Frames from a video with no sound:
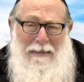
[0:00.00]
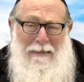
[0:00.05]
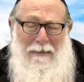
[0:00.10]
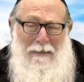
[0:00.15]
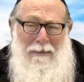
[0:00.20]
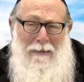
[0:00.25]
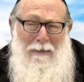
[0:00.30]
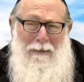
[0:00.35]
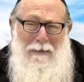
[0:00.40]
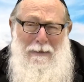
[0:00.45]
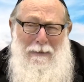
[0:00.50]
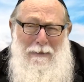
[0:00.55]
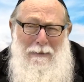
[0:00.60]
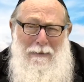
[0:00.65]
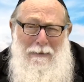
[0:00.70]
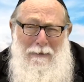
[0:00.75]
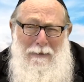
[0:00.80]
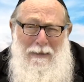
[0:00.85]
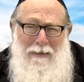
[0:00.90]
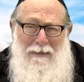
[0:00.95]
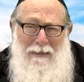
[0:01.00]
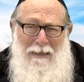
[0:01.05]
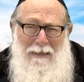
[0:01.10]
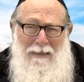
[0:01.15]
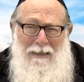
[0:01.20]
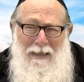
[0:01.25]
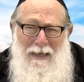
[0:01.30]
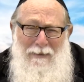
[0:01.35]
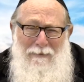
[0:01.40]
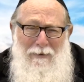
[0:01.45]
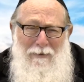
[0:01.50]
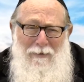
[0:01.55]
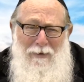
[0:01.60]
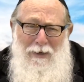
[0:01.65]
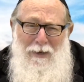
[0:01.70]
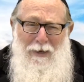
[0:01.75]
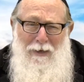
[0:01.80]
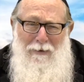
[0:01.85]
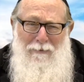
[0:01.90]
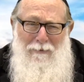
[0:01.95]
oh, I'd like to have a
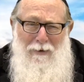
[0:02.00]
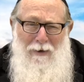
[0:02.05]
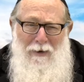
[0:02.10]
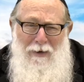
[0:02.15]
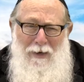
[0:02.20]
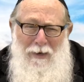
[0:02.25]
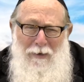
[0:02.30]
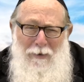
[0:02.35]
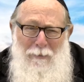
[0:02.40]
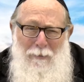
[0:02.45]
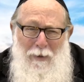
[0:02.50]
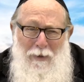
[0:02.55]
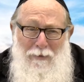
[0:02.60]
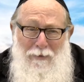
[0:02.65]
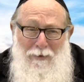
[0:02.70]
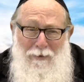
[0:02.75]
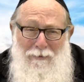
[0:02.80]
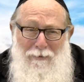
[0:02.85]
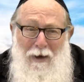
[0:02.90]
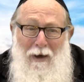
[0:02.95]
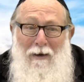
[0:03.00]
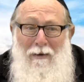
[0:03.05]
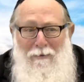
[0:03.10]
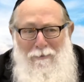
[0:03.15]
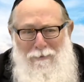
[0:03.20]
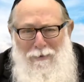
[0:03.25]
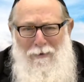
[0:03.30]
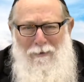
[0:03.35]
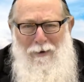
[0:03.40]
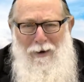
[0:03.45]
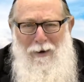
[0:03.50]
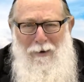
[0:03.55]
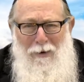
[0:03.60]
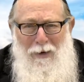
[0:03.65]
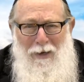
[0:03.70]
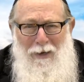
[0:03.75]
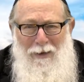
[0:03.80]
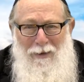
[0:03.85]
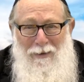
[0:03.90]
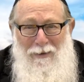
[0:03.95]
very, very expensive
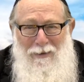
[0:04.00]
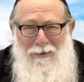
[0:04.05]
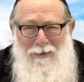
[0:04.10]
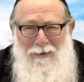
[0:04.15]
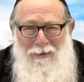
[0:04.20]
Ferrari.